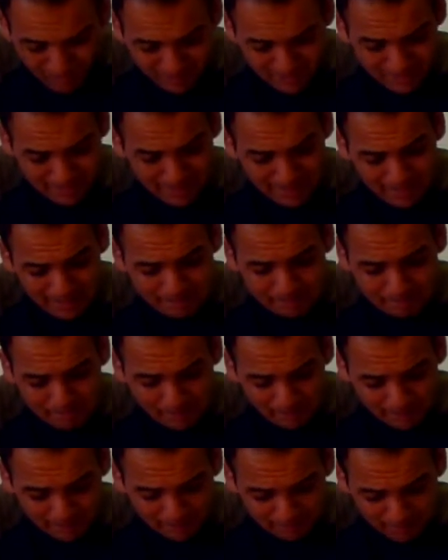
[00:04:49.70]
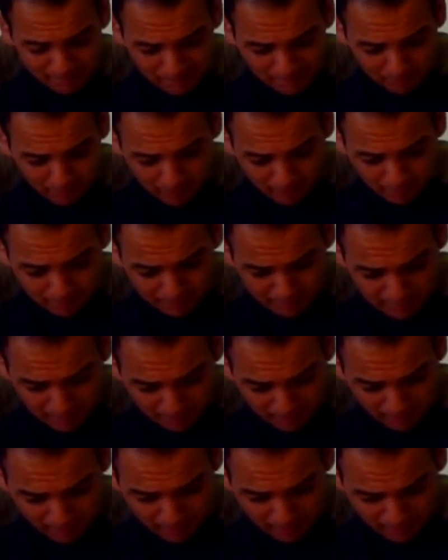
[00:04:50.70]
TKM believes that the quality of
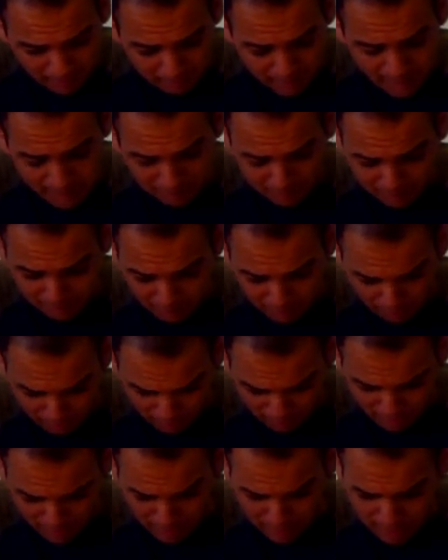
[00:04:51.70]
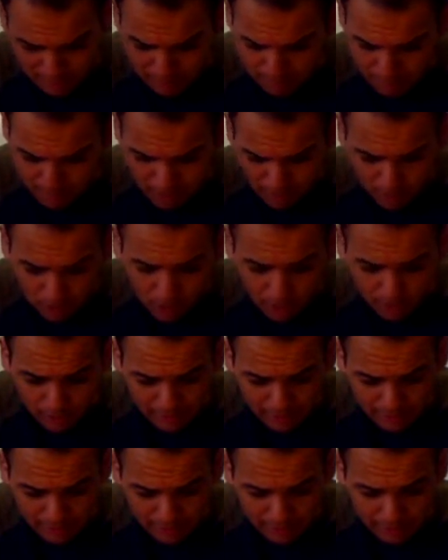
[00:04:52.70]
the product matters most. Better
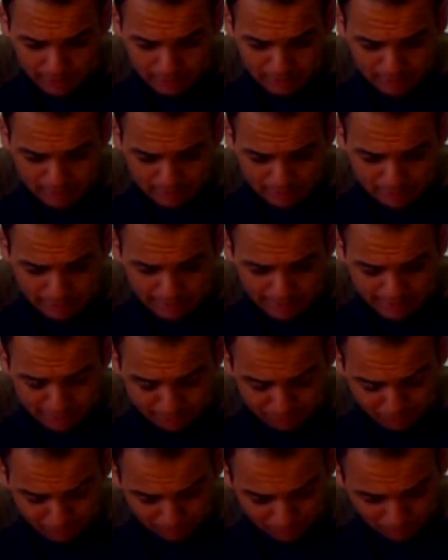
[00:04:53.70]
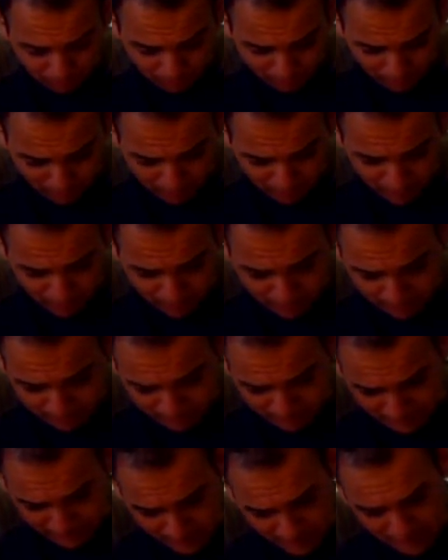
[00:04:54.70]
quality leads to lower
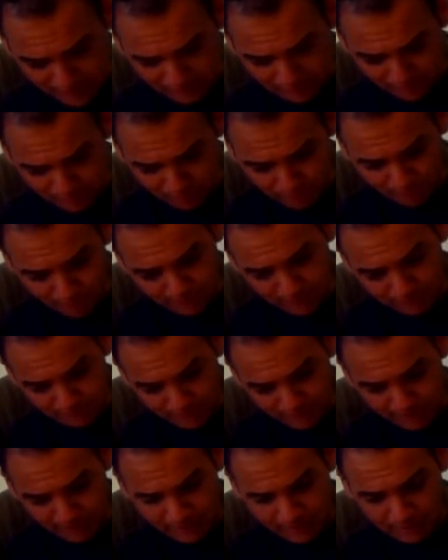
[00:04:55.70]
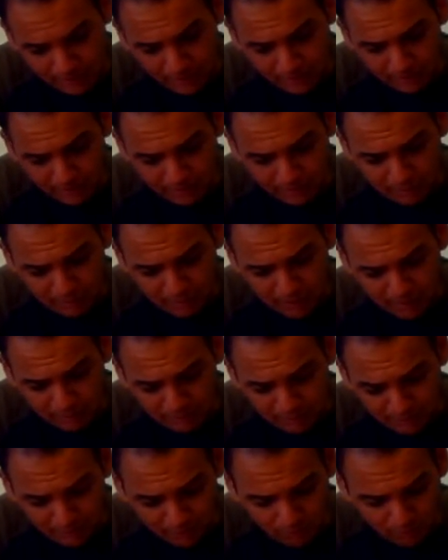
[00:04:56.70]
costs and higher productivity. They
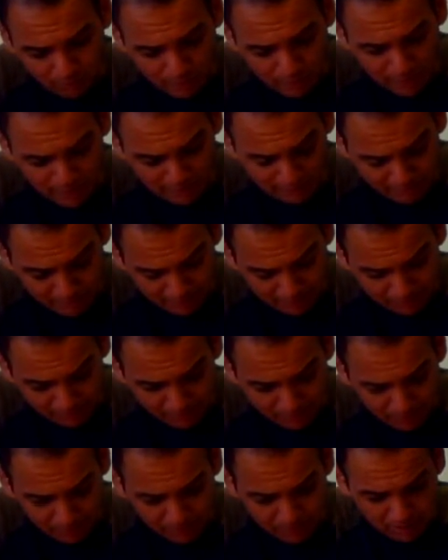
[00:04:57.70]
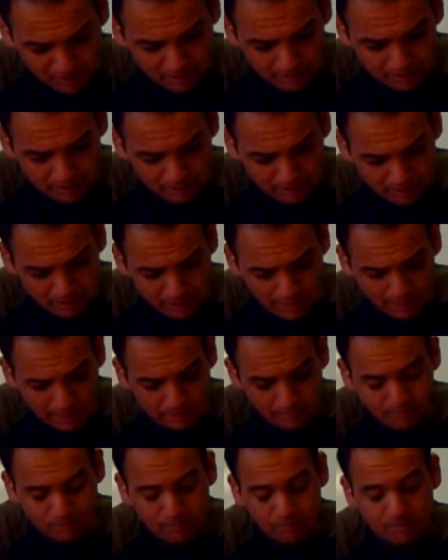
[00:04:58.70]
believe in organizing small
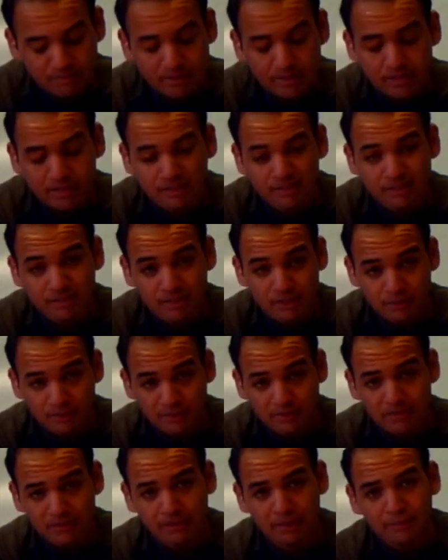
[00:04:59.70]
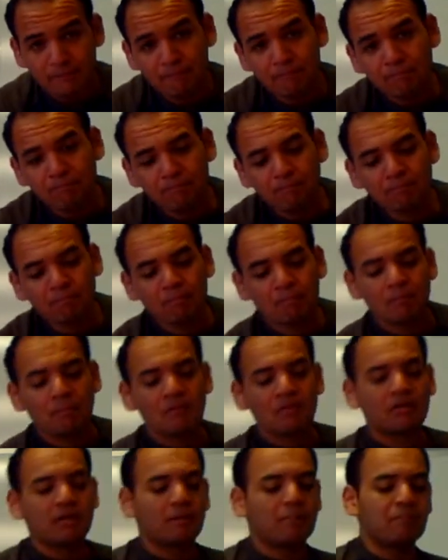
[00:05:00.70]
and improving continuously.
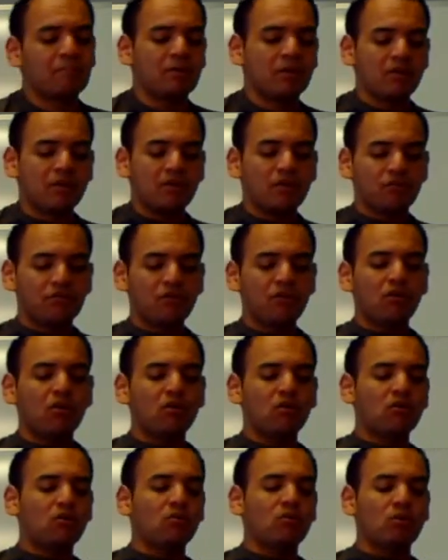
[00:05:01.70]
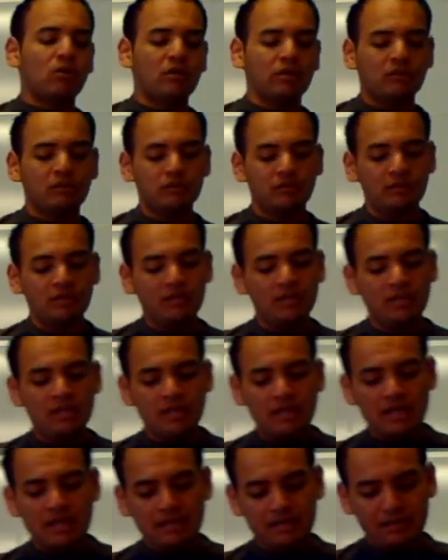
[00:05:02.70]
Okay, so
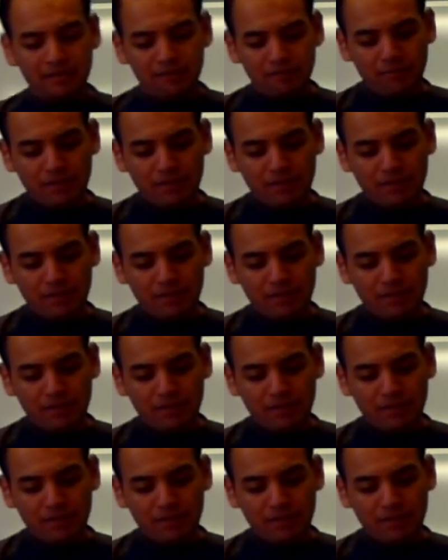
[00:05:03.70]
let's